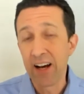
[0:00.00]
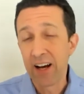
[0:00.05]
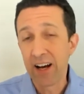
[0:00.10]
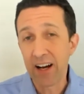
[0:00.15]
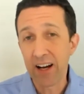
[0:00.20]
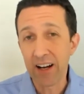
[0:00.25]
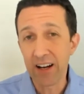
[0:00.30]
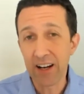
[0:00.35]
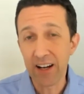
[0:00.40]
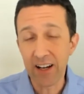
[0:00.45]

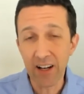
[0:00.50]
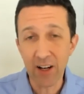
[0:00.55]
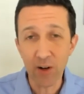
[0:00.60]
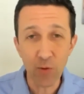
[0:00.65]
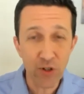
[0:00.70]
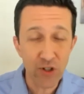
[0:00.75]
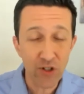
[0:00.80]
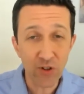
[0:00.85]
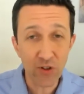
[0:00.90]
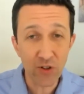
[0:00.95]

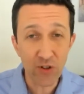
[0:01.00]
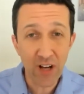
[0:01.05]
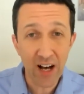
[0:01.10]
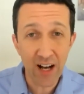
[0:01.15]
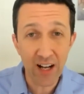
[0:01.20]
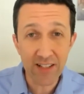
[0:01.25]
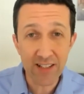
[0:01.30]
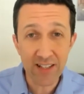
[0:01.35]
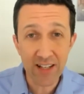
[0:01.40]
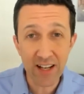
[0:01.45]
original
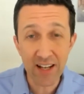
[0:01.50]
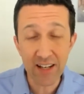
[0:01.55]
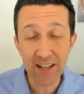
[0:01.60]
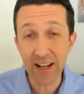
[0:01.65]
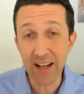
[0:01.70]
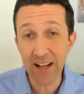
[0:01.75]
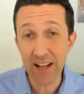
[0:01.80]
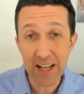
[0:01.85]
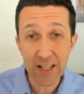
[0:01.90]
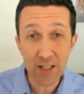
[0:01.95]
content
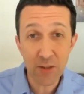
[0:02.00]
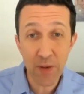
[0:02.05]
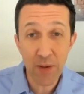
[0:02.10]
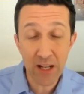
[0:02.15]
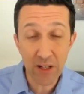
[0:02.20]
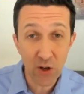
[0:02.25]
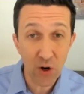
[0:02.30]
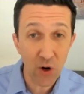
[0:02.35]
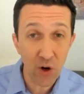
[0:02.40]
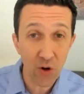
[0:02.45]
in
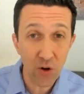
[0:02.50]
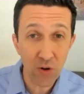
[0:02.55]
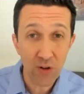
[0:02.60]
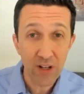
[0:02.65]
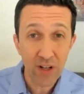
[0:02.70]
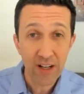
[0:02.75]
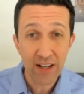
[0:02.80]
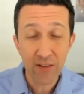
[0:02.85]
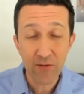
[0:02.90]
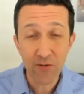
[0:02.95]
Espanol
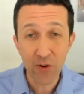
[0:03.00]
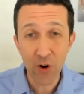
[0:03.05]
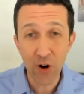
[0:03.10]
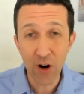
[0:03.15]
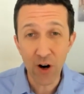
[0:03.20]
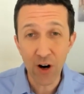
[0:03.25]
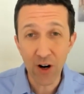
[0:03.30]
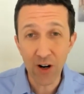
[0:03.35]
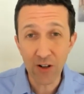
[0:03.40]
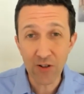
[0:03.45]
for
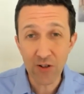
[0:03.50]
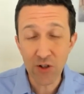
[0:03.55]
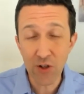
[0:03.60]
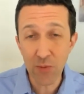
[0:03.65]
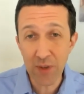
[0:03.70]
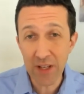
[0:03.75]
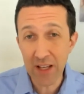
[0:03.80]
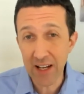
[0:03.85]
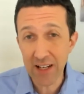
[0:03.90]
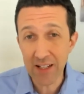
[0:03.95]
our
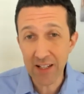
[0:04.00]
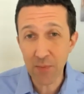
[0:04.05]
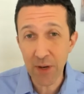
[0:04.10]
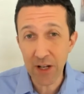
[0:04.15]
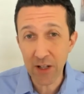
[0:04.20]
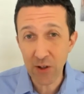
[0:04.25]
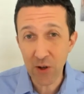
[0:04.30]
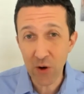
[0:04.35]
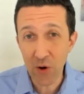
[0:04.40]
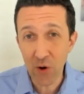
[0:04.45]
Tubi en
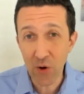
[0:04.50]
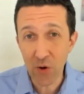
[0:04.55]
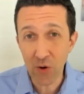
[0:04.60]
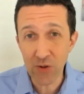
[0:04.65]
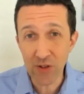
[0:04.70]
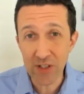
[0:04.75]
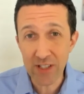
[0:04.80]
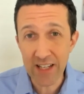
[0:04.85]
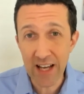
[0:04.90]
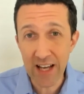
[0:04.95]
Espanol
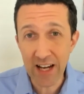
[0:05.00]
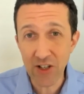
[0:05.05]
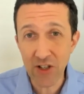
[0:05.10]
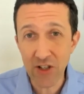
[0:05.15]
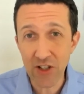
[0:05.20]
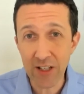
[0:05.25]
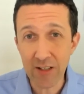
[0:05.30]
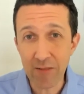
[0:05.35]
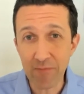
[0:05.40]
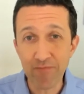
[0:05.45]

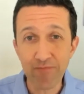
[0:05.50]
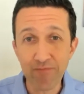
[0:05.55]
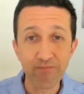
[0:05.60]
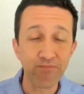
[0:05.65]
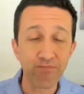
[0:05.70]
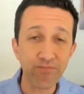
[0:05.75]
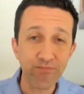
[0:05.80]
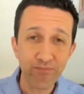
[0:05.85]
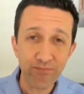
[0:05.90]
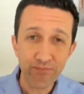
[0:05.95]
section,
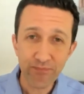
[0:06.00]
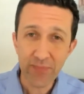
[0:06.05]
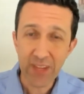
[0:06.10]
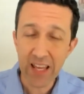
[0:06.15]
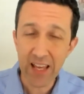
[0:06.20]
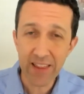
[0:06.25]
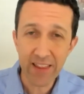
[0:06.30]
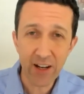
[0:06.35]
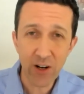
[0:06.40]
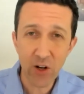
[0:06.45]

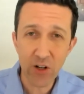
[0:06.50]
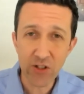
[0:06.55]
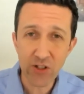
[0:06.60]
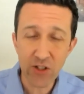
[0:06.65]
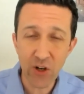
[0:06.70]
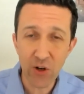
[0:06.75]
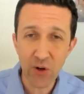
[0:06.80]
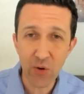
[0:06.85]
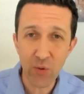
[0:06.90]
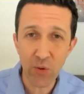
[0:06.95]
and then
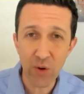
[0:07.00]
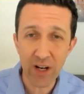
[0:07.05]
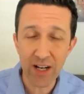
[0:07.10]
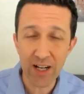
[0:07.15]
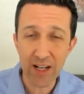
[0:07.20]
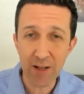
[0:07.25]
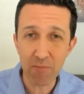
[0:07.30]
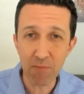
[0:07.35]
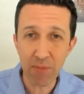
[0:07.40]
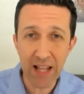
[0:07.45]
also
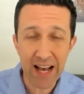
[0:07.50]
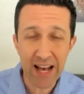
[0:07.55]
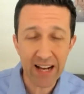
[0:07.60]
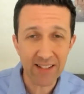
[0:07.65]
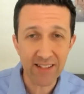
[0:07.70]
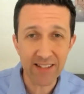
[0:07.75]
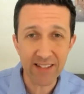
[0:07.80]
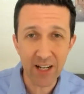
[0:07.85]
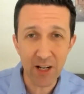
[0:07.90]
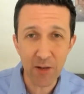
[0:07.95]
Black
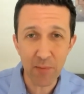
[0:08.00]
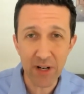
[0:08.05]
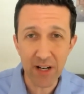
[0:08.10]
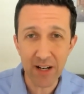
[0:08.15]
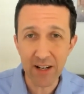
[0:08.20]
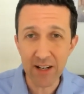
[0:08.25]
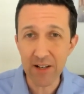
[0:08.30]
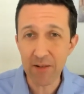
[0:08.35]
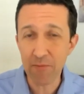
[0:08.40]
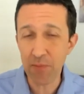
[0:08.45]

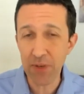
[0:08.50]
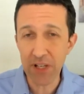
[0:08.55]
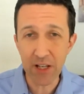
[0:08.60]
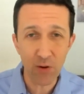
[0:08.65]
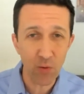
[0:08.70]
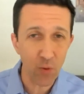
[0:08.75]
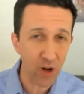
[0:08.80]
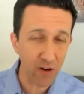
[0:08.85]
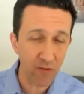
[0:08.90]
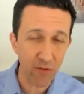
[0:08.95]
cinema
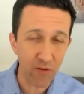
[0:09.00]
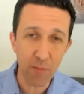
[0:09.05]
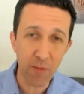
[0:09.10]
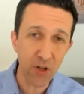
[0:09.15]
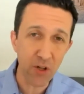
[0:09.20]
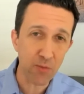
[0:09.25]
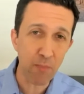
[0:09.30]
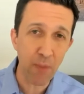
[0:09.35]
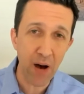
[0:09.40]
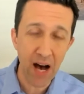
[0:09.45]
being one of our
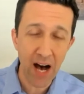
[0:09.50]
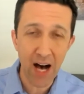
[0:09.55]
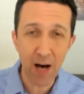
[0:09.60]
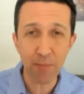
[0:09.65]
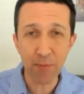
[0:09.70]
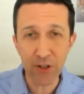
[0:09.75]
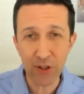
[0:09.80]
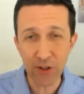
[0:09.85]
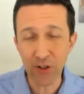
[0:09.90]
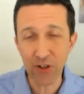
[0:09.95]
most
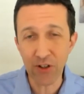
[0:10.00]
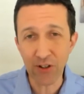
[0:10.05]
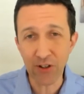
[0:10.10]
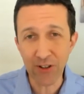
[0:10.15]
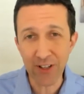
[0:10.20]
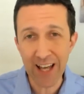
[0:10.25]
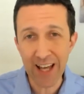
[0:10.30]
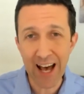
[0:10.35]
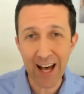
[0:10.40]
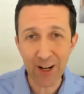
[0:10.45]
popular
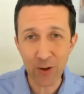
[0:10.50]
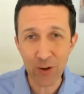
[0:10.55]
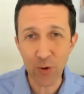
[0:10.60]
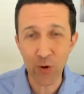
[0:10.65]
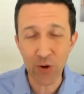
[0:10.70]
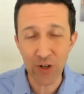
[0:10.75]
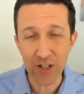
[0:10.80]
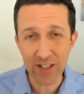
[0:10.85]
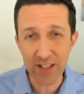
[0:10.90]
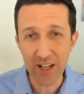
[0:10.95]

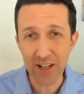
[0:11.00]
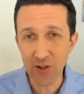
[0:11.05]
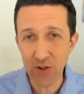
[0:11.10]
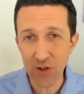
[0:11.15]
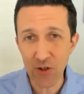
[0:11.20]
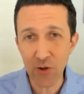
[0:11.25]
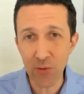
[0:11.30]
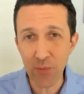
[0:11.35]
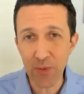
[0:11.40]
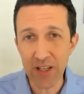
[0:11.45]
categories on
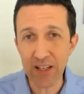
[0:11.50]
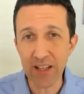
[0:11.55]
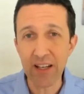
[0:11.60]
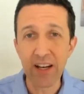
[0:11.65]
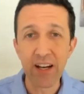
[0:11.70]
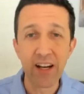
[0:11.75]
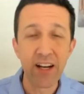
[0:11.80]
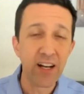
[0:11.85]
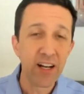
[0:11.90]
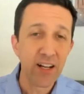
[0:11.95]
Tubi.
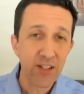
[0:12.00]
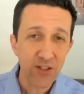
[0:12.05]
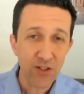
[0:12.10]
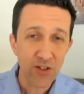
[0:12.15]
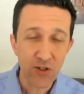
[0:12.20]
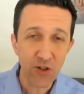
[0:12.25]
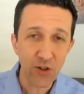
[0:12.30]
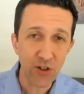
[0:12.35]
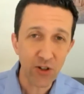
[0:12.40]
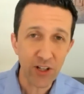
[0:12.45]
So
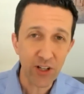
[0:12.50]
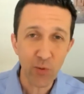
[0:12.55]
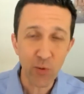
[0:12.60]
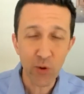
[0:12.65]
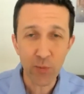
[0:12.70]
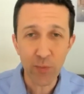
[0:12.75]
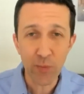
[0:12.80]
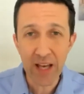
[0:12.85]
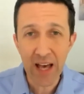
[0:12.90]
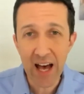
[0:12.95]
certainly
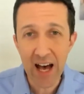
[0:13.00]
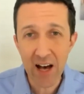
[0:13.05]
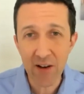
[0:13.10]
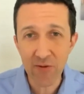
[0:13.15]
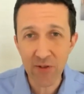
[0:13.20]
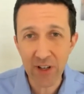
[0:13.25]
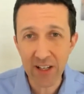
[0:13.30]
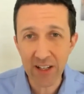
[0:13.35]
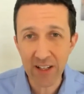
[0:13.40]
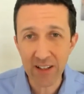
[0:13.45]
we'll be
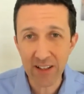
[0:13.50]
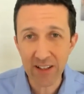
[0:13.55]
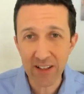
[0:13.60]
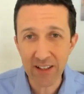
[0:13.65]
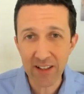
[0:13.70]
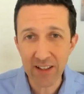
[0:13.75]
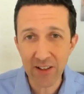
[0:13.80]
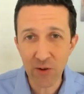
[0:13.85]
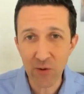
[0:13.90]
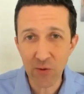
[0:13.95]
having,
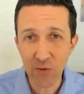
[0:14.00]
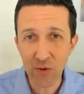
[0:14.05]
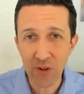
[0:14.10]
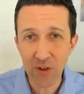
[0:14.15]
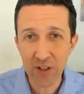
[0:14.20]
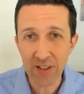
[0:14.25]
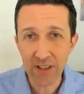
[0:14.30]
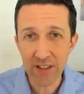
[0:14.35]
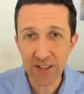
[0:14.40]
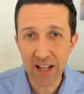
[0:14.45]
you
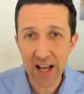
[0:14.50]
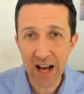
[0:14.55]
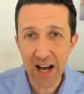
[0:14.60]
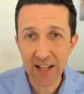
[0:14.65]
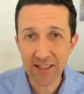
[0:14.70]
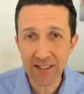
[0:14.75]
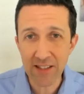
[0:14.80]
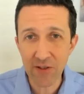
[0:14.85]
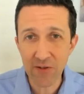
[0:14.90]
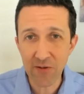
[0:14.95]
know,
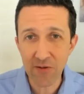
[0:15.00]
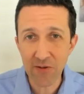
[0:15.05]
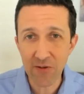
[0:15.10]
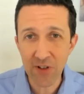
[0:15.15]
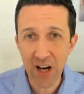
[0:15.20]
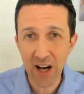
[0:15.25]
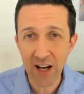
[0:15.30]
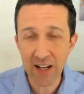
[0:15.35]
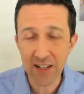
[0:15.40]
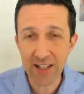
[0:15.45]
lots of
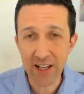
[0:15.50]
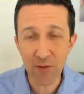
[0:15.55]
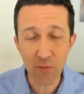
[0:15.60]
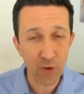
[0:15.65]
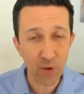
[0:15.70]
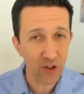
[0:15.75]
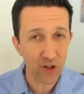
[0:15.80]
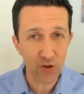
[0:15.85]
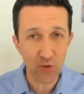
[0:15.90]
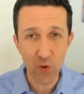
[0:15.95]
content
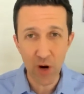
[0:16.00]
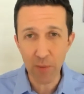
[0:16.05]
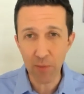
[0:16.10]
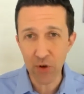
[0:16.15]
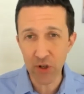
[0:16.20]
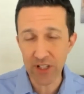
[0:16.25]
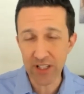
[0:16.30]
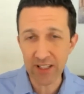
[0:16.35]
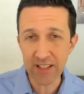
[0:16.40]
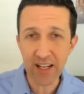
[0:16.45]
where there's
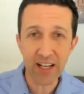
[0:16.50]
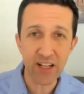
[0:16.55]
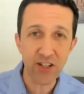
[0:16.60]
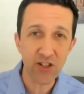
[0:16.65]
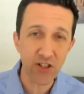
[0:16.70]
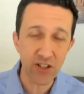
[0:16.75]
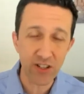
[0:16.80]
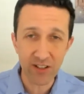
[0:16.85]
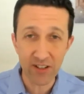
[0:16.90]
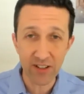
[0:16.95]

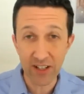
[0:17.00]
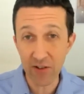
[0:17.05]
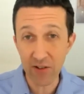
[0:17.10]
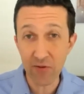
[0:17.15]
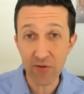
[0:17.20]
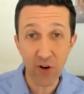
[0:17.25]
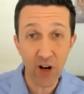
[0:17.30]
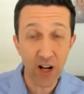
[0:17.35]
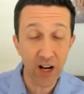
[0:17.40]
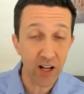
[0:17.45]
representation in
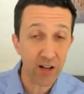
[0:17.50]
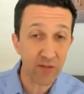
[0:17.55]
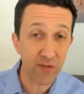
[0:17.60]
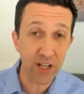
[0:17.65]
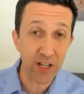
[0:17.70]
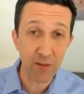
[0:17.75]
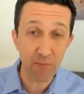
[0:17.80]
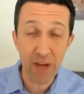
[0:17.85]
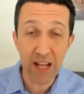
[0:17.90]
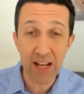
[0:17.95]
front of,
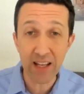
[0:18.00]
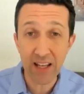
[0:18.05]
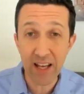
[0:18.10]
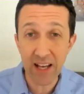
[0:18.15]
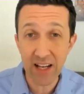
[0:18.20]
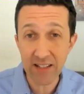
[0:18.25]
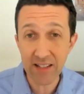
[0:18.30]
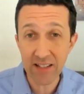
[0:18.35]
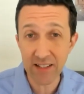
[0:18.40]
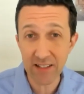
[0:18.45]
and in many
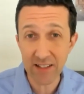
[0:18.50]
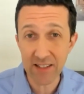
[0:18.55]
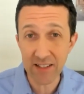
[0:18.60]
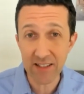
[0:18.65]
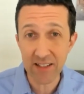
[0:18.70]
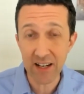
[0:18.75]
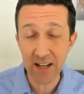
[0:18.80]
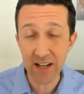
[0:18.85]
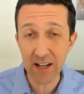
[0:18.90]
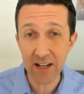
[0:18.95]

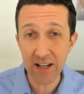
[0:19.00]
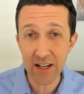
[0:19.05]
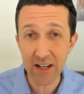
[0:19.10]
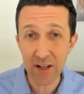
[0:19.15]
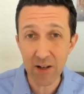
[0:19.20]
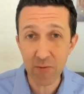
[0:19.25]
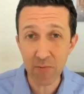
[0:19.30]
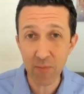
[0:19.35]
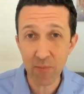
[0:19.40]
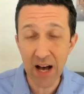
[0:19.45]
cases
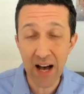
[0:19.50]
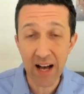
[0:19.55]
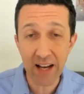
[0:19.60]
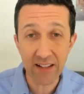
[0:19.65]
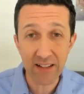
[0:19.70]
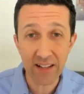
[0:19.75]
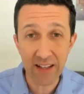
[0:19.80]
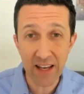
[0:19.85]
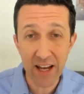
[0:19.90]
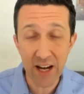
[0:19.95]

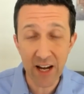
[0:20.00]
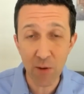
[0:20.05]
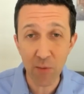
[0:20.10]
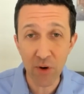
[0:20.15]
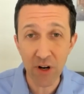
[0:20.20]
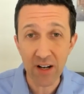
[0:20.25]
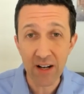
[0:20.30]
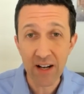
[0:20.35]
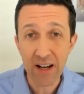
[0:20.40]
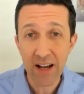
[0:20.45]
behind the camera,